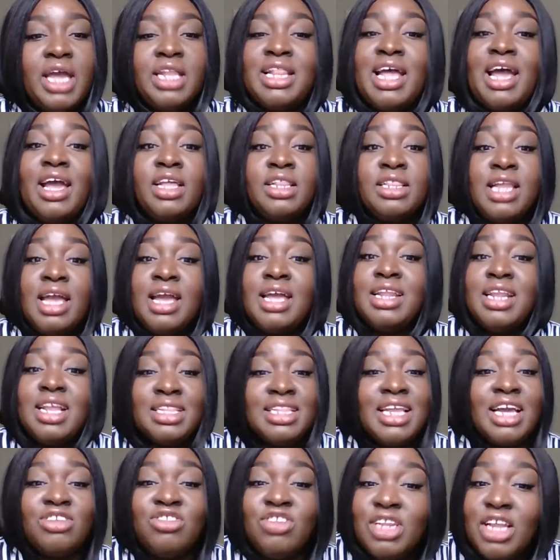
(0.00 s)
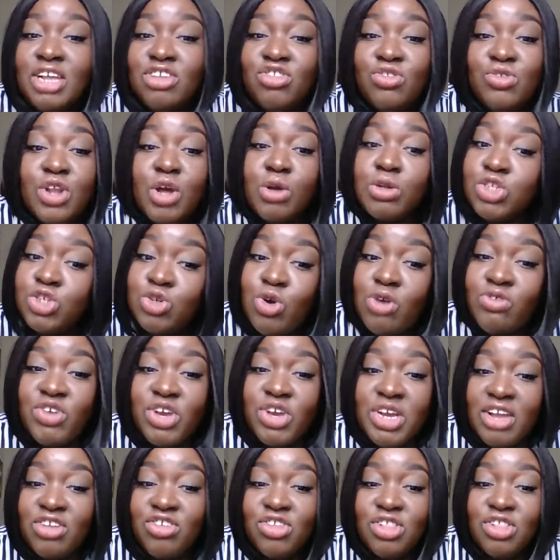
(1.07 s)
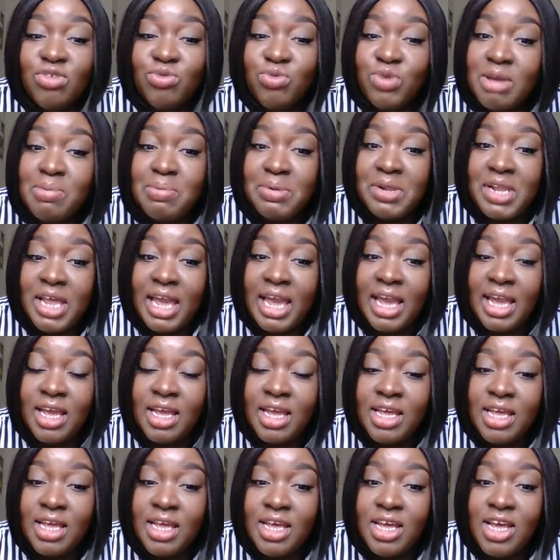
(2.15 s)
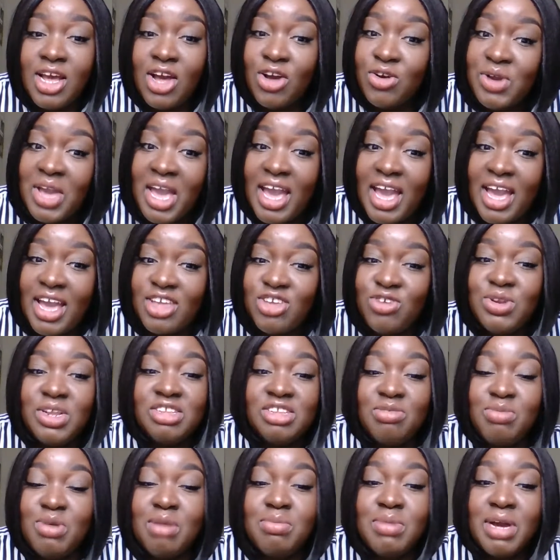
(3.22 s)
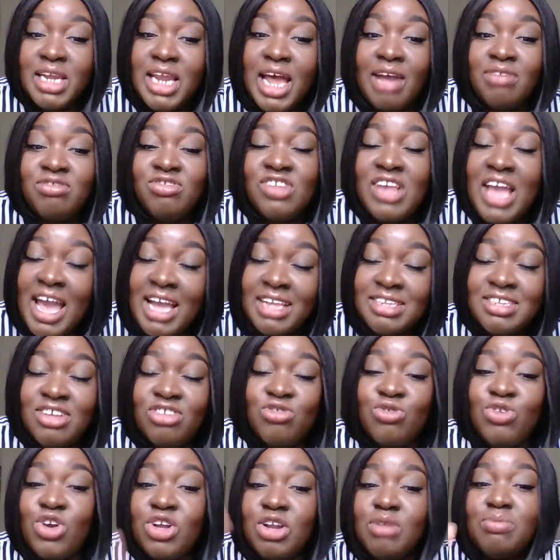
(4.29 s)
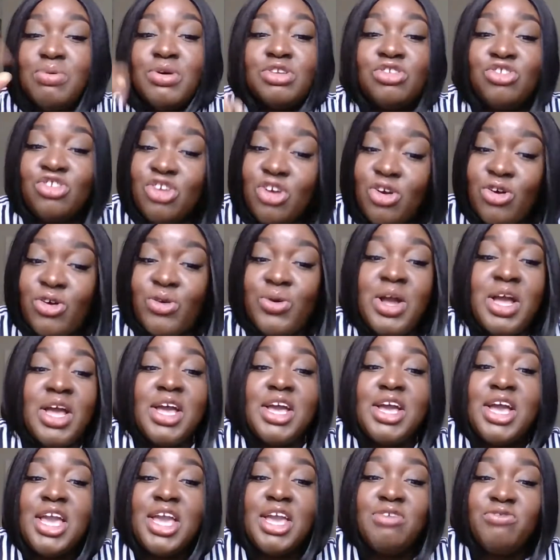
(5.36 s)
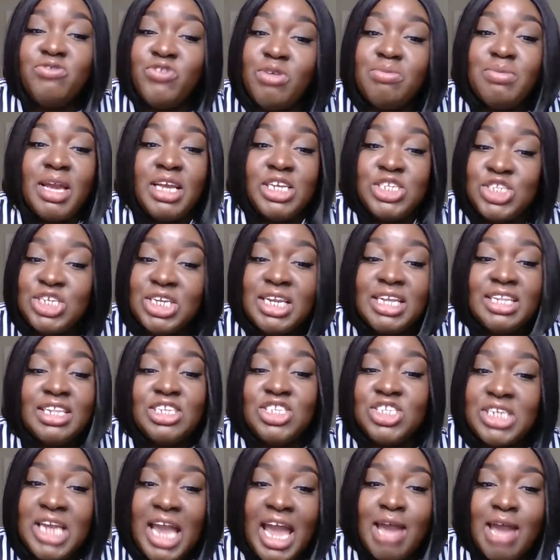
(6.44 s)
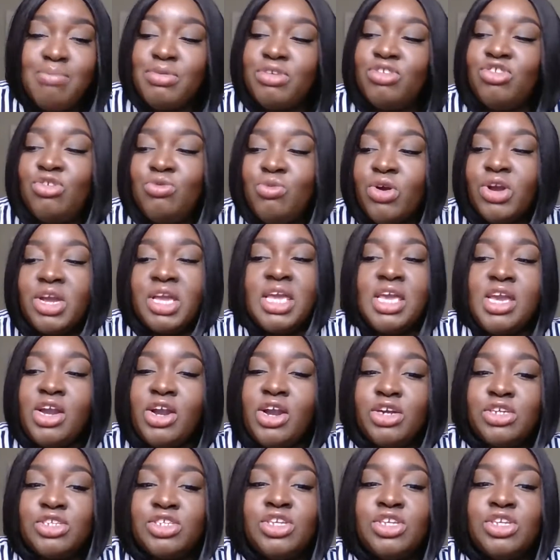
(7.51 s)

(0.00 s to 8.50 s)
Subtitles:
And then that should let you know too, if you're catching the replay, okay, you need to be in my live chats because you could have put your information in the chat, but you weren't here.